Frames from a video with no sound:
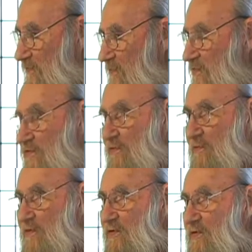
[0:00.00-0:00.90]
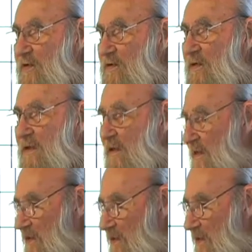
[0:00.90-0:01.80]
This is the difference, too,
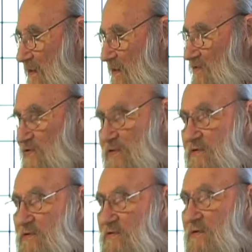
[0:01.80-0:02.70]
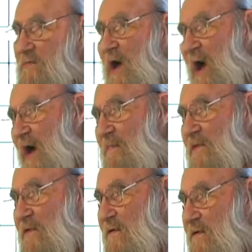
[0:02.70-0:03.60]
between
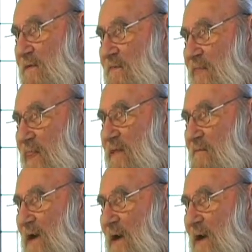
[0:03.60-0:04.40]
Jesus and Muhammad.